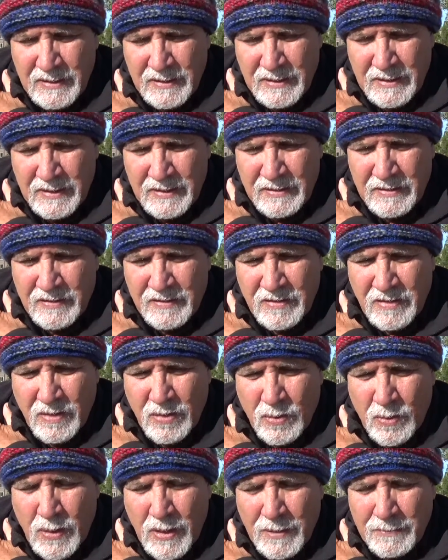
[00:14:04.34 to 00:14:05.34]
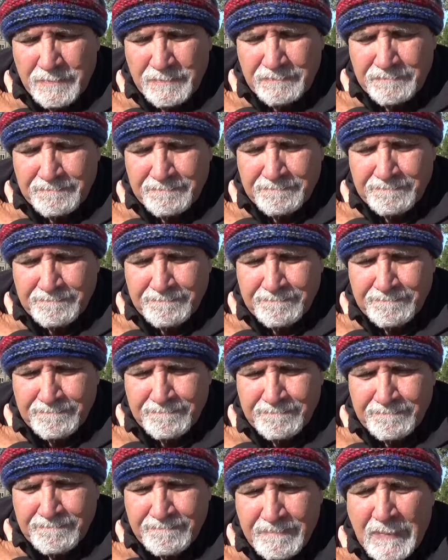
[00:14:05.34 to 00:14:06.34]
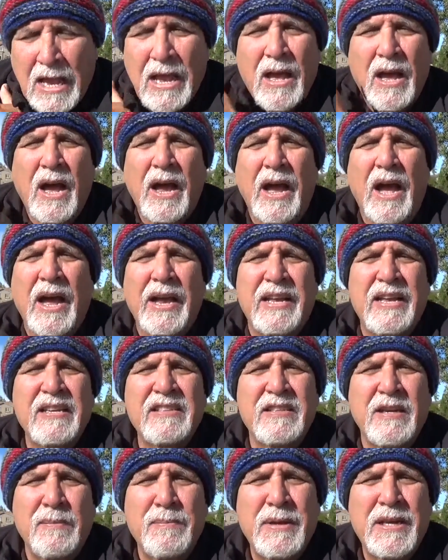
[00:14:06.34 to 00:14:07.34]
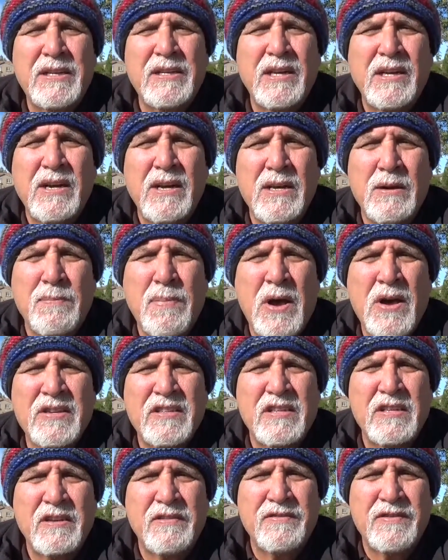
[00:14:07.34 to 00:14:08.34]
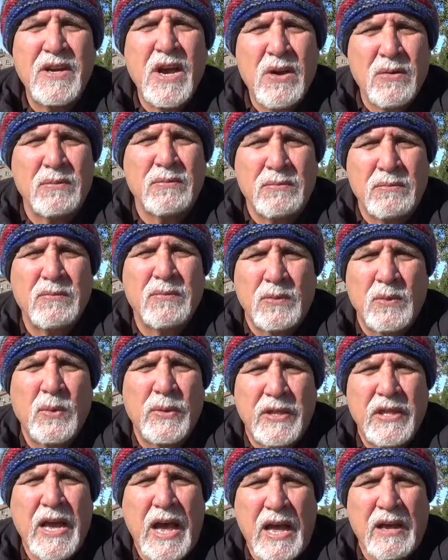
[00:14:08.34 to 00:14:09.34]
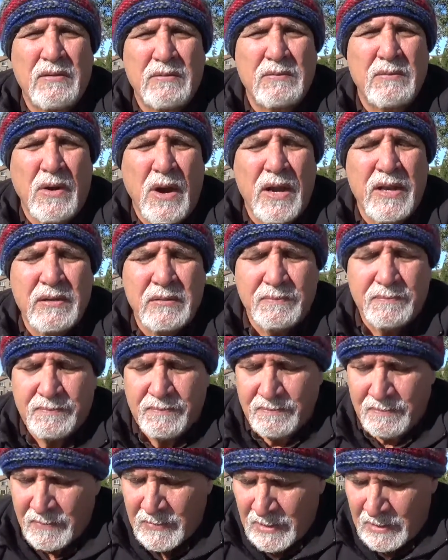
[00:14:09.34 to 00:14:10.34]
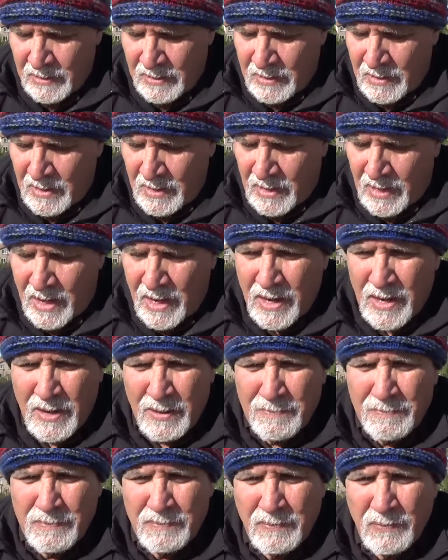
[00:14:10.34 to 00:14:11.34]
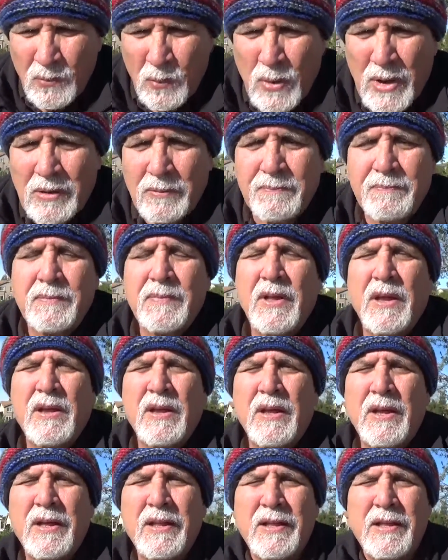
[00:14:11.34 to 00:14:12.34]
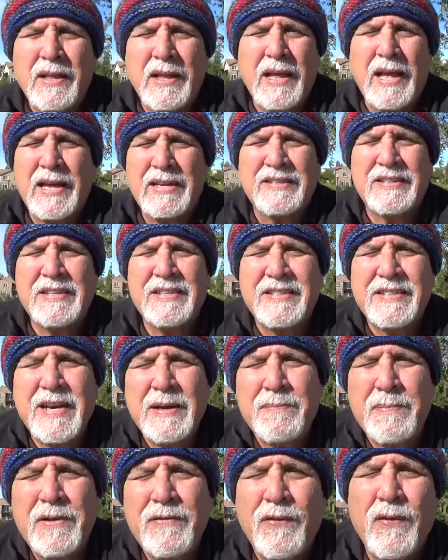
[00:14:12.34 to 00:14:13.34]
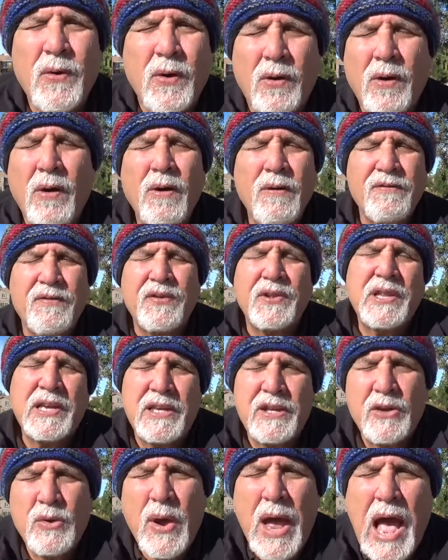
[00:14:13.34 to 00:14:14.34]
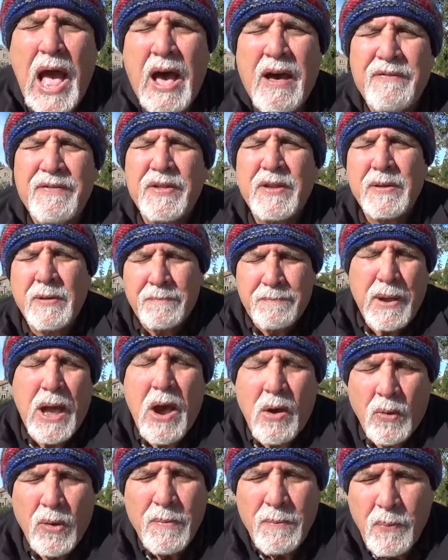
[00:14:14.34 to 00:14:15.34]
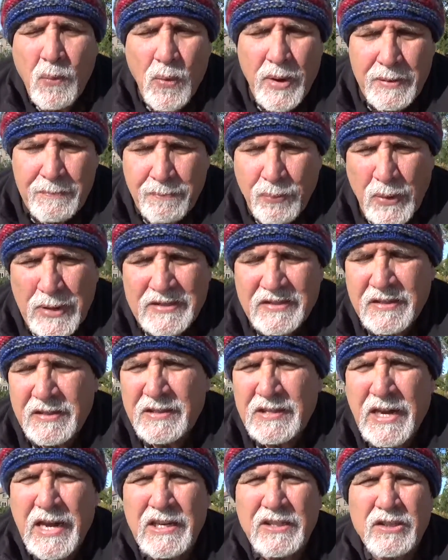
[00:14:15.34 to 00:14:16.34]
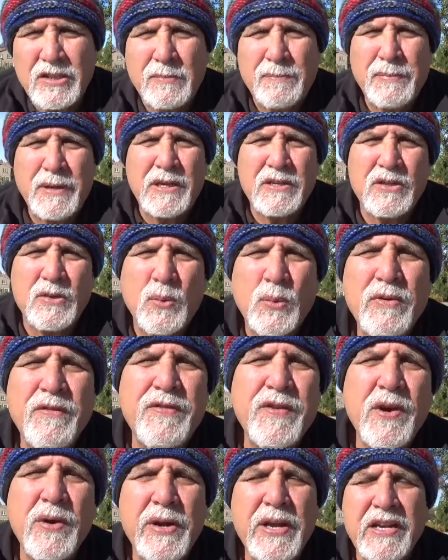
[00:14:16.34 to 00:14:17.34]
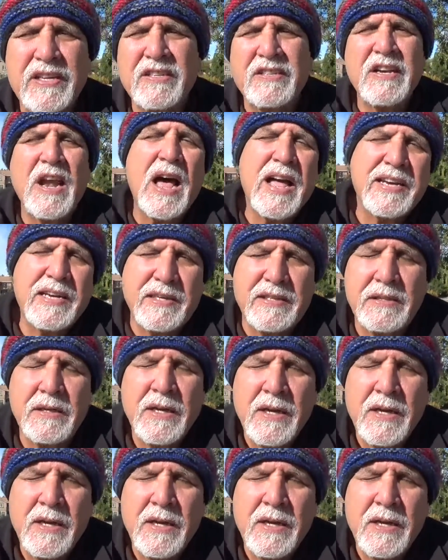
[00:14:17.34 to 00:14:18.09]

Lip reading: And so I guess I'm ending on a positive note with that, right? Well, as I said before, hopefully you have the PowerPoint presentation, because we're very excited